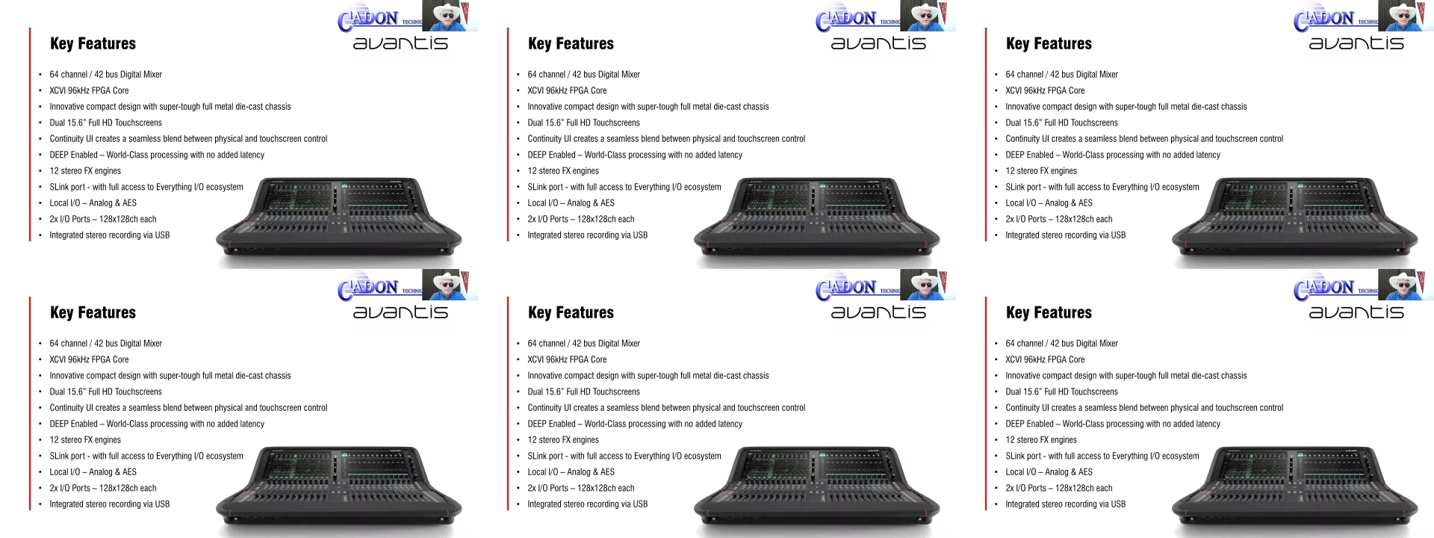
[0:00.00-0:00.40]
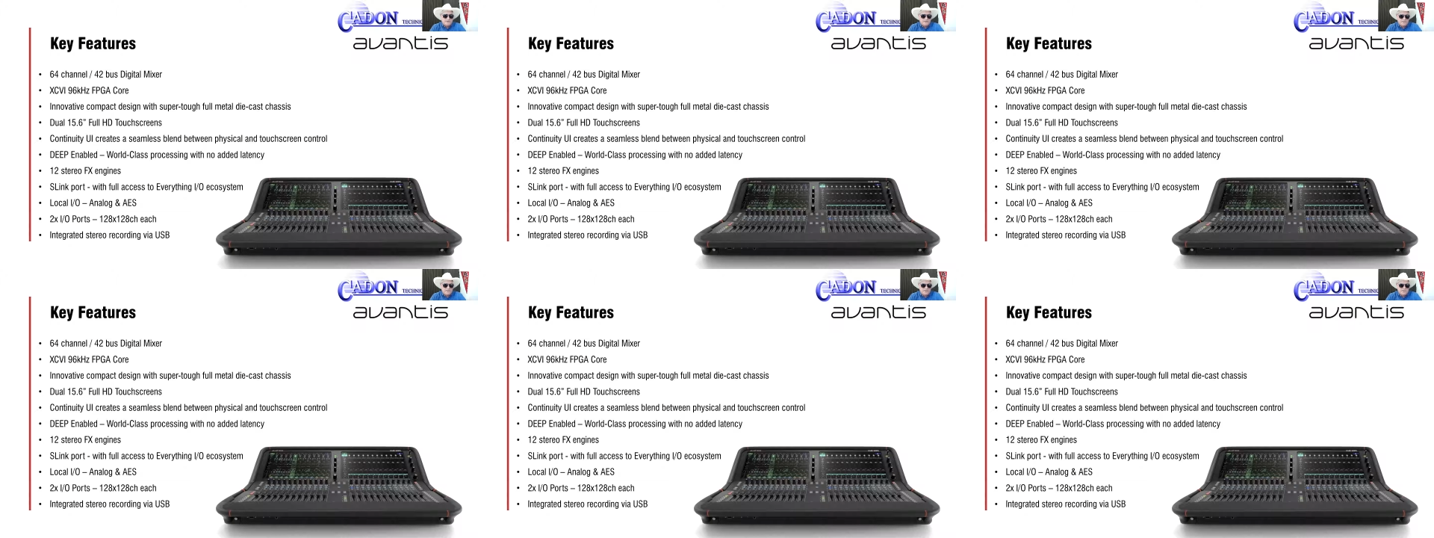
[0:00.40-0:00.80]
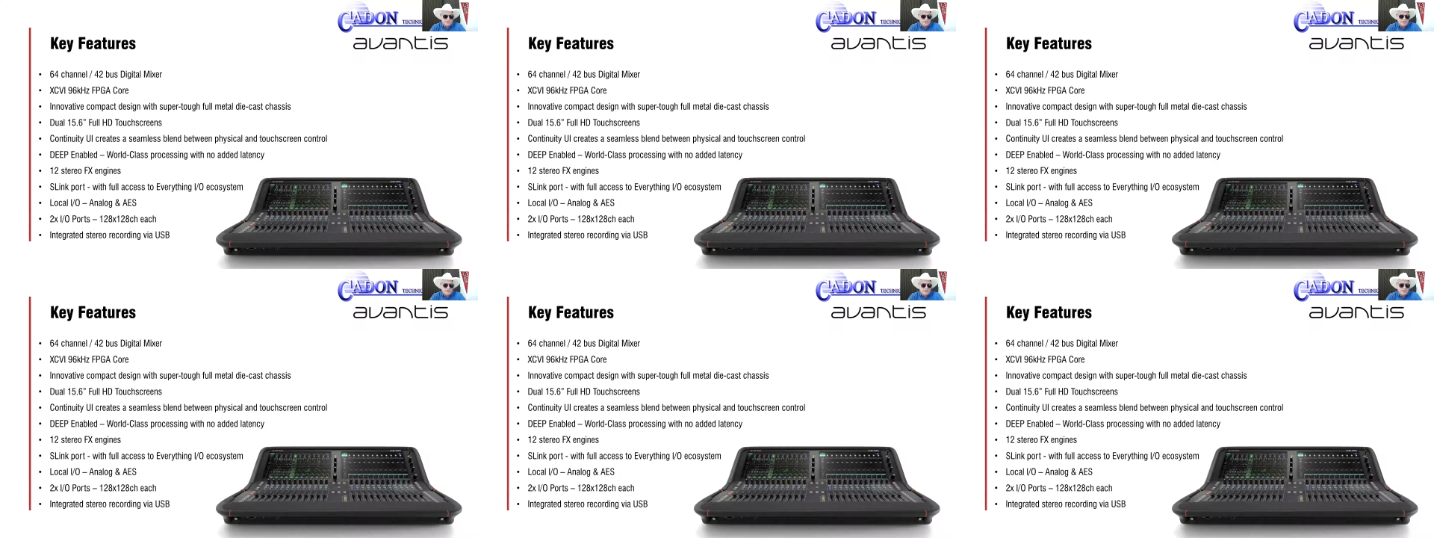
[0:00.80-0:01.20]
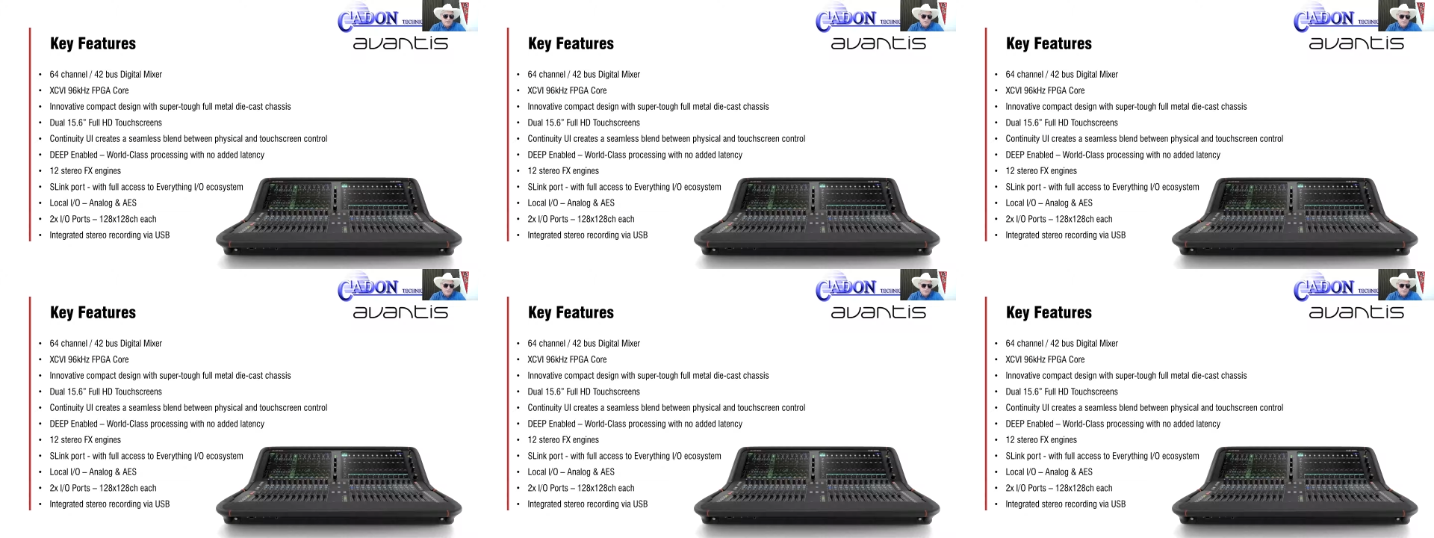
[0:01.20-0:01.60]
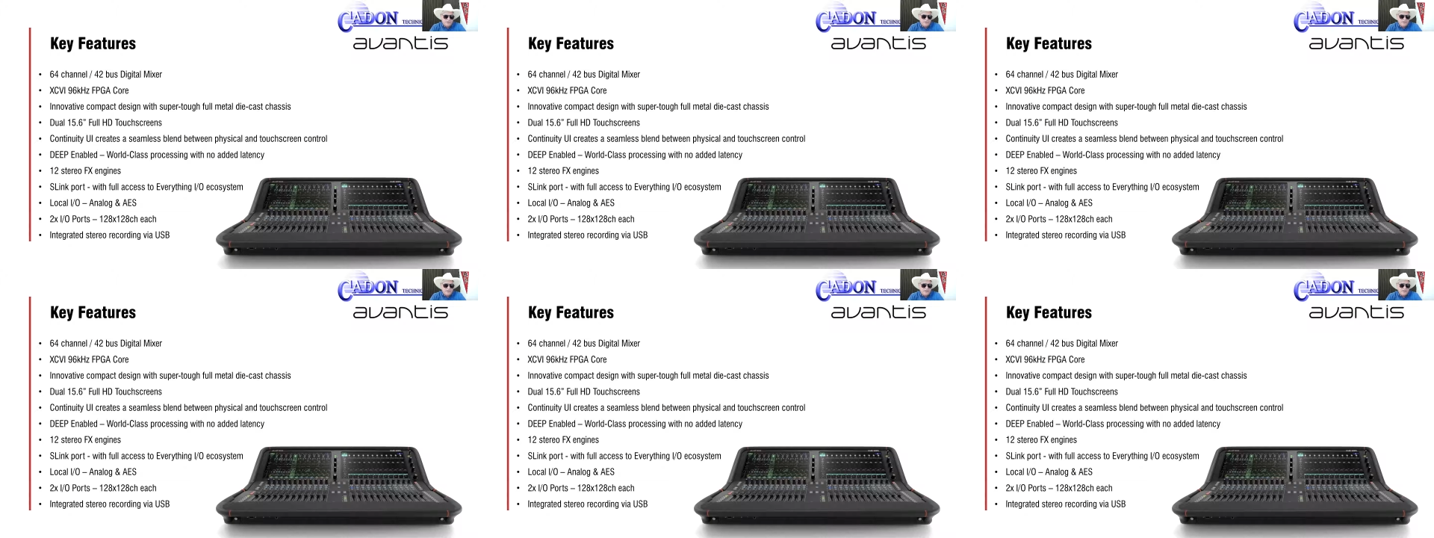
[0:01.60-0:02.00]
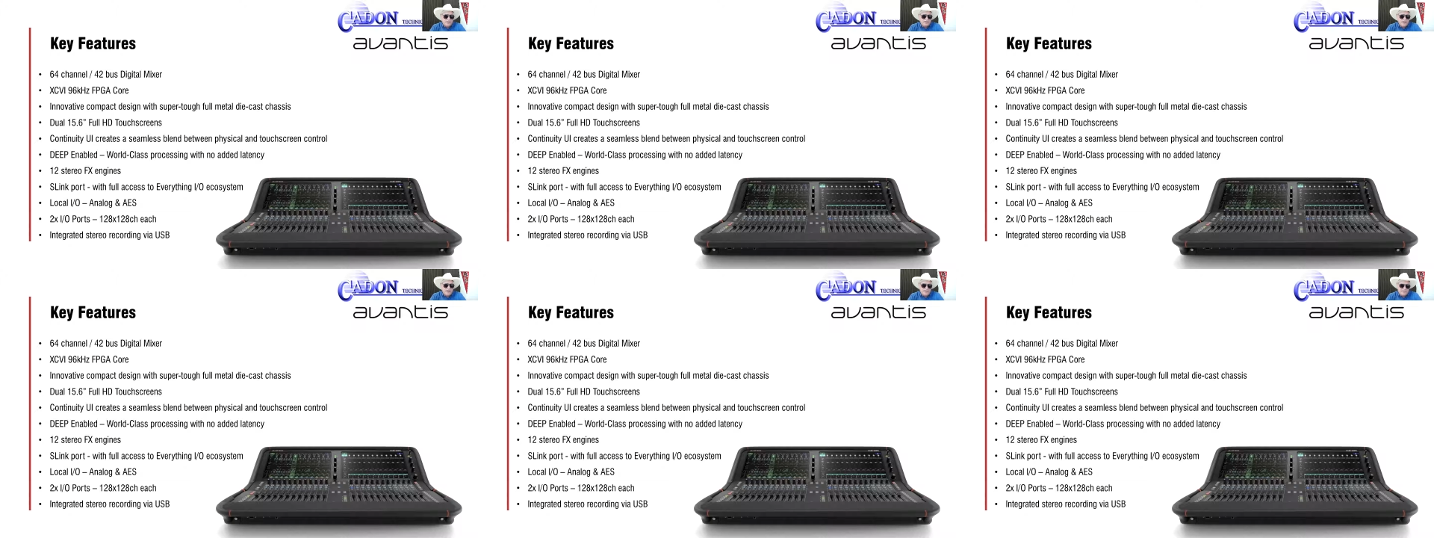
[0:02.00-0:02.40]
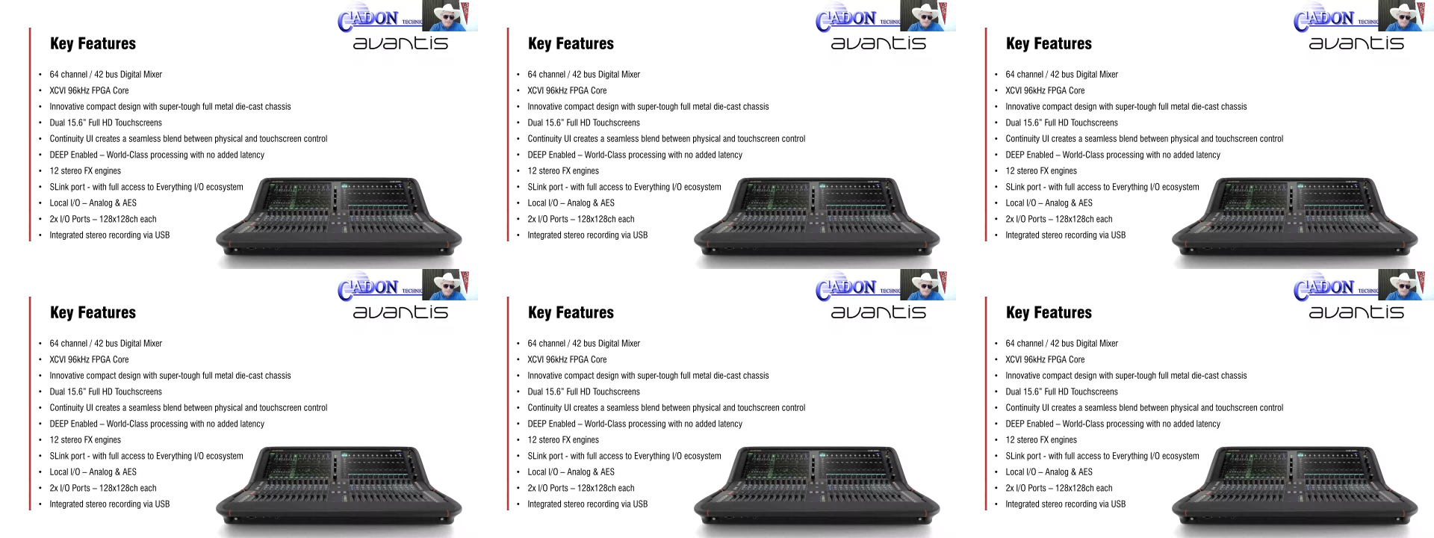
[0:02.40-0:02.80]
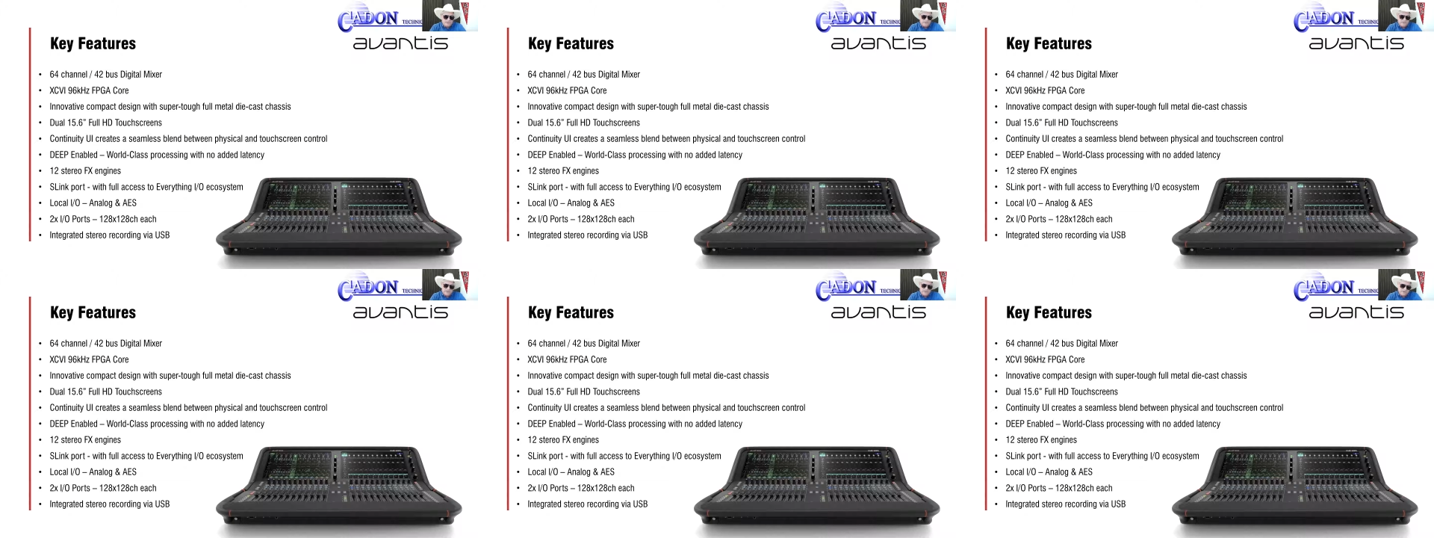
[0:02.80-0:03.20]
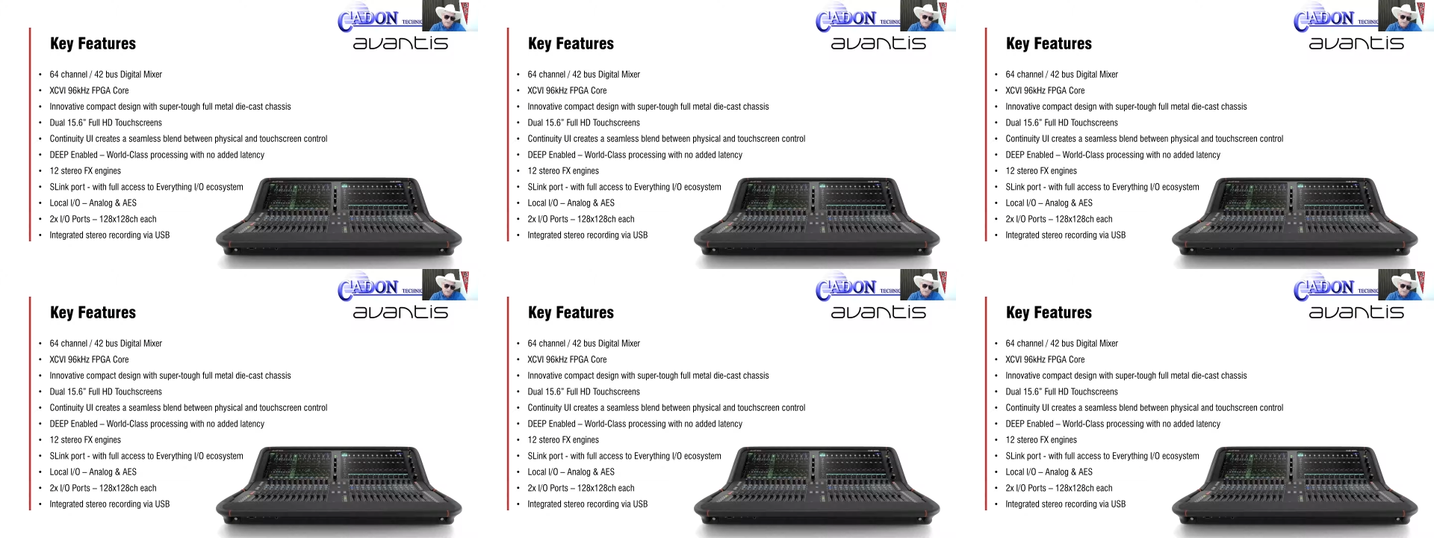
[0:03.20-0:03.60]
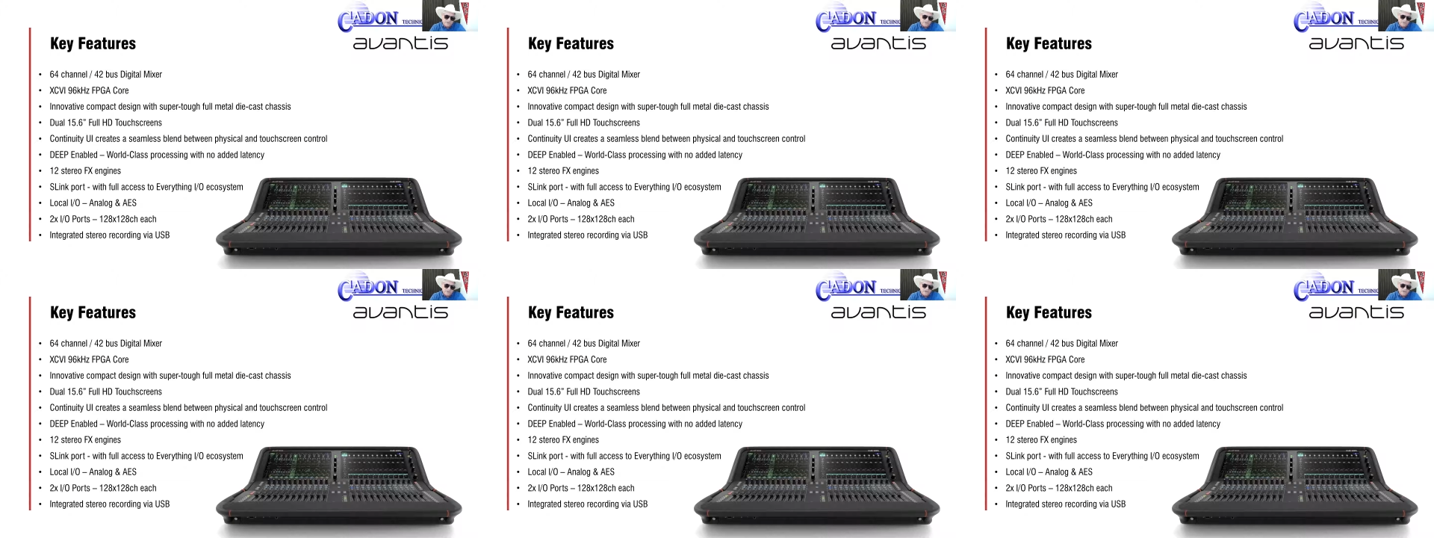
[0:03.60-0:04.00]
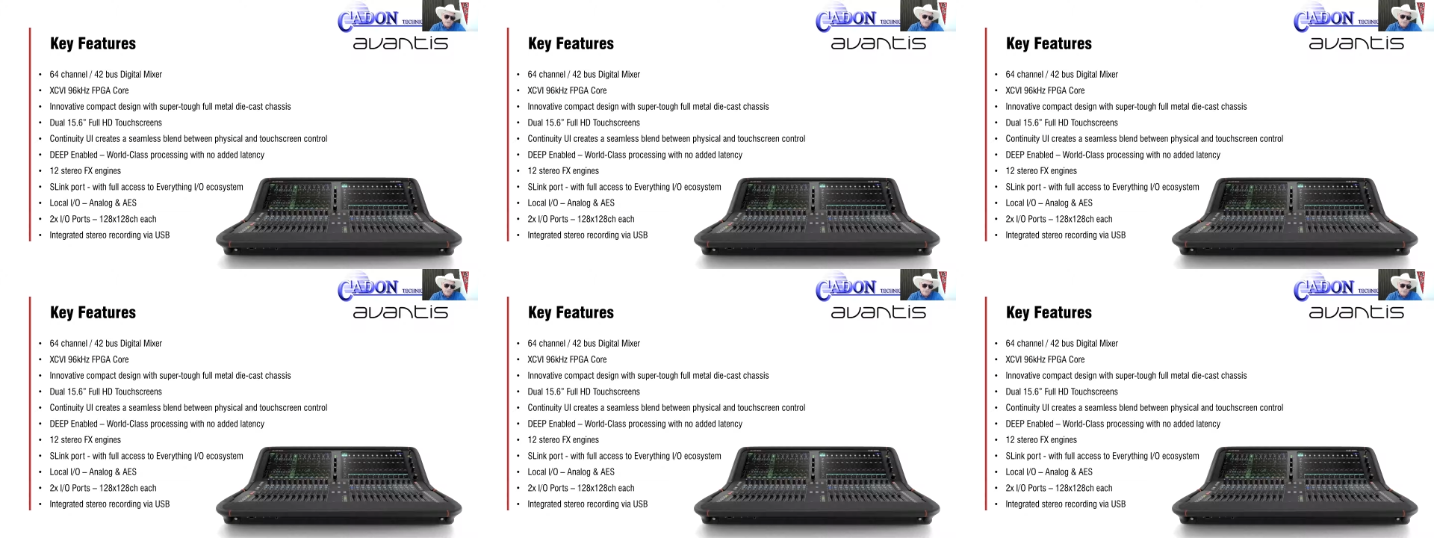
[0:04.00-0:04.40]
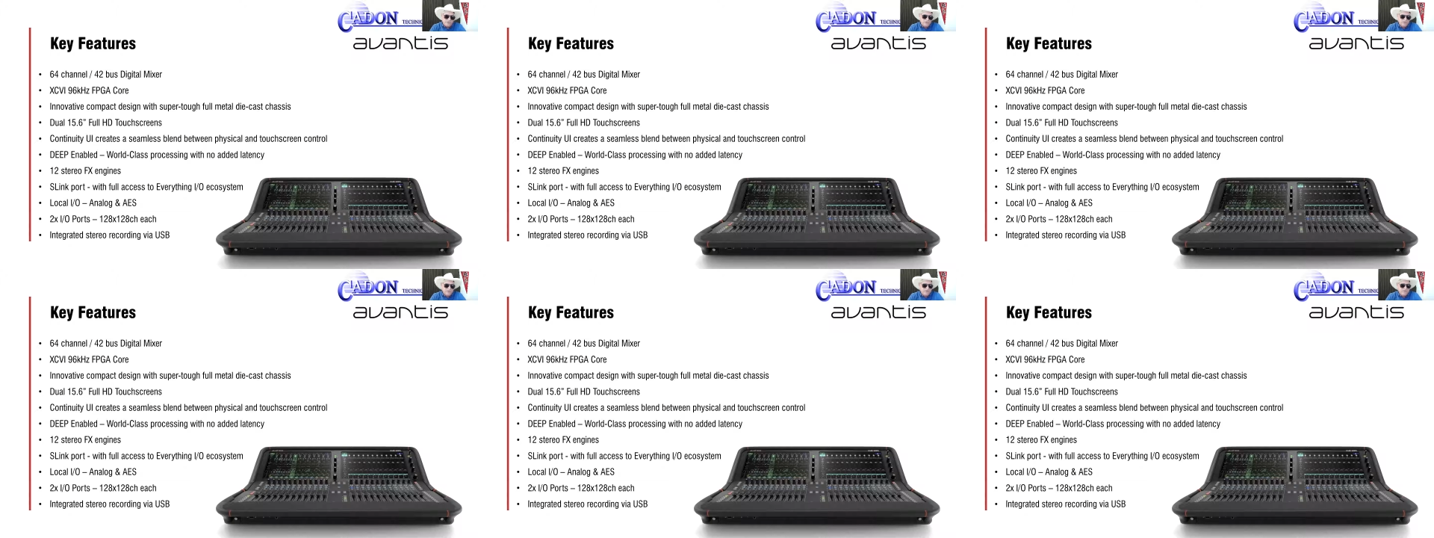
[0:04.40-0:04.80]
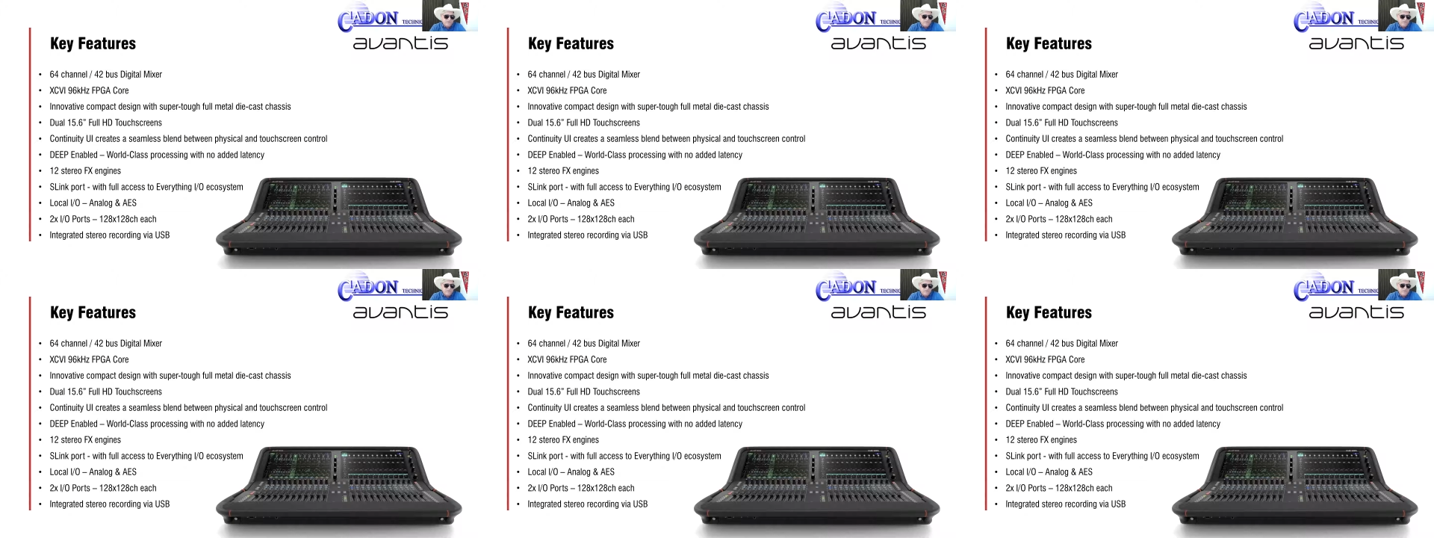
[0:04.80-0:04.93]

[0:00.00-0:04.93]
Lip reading: (no speaker visible)